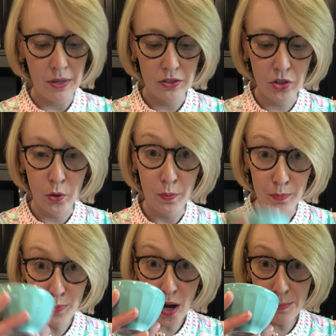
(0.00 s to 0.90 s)
So
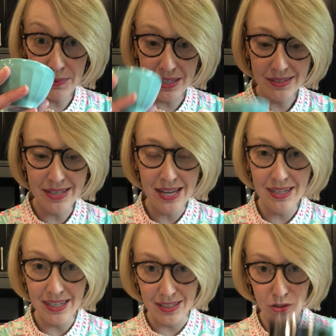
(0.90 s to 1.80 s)
pop this
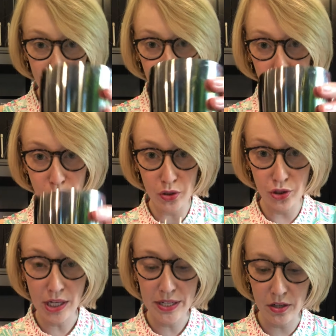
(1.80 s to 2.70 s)
then into your
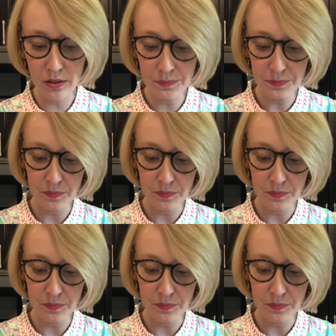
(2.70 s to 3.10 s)
shaker.